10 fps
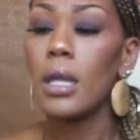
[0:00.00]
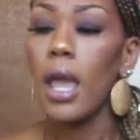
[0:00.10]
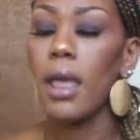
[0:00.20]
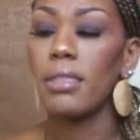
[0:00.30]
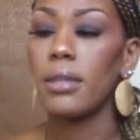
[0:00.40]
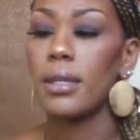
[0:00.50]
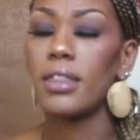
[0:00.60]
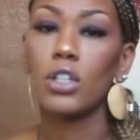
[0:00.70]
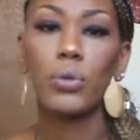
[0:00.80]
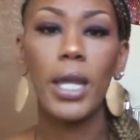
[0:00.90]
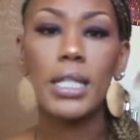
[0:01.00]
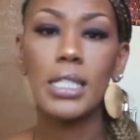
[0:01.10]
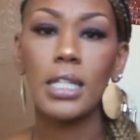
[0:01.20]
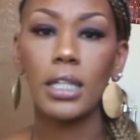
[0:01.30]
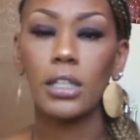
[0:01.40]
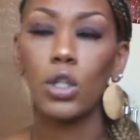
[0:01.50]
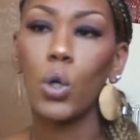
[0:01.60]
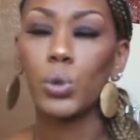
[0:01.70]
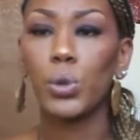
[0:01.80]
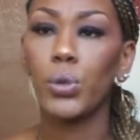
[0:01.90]
And then the grandson, the
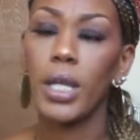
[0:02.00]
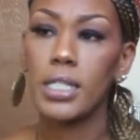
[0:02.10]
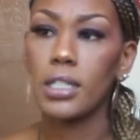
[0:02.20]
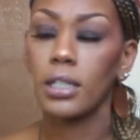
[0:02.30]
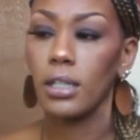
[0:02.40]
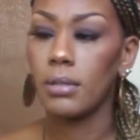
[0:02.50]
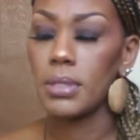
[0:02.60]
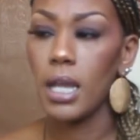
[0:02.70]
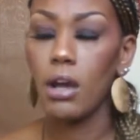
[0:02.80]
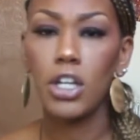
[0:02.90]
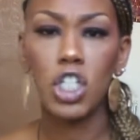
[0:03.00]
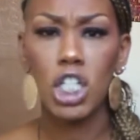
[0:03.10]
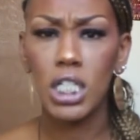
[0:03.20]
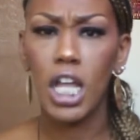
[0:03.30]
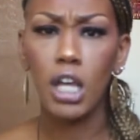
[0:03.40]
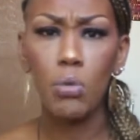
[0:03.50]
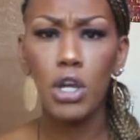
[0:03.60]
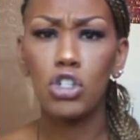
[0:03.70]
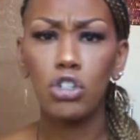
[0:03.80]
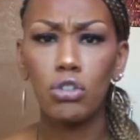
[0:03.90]
older grandson comes out and she's like,
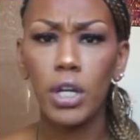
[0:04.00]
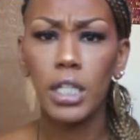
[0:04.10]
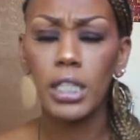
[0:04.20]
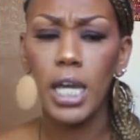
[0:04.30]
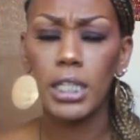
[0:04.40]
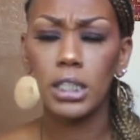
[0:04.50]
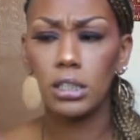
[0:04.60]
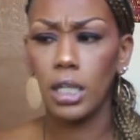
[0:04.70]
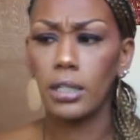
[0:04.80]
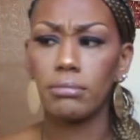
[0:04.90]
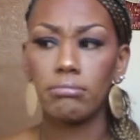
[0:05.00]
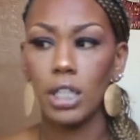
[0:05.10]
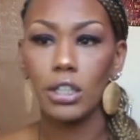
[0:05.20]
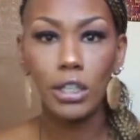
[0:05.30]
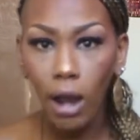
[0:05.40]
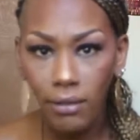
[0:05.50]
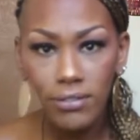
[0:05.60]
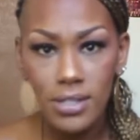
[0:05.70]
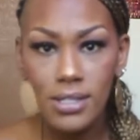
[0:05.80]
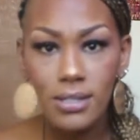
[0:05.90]
where's your granddad? And he's like, in the
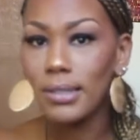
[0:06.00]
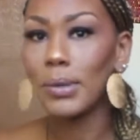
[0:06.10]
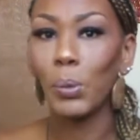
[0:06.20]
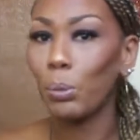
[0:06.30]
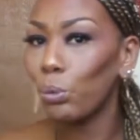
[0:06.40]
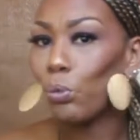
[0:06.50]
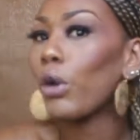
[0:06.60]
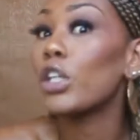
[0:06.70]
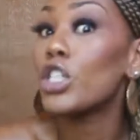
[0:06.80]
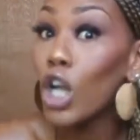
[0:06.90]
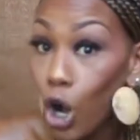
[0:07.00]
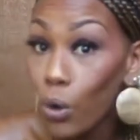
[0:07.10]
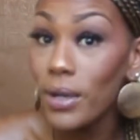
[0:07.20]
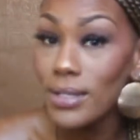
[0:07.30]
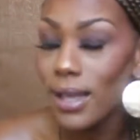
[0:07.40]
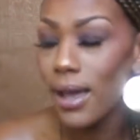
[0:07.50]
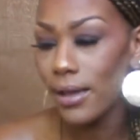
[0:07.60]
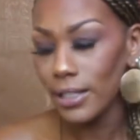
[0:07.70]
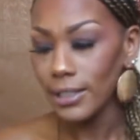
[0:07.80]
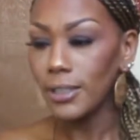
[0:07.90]
office where he's always at.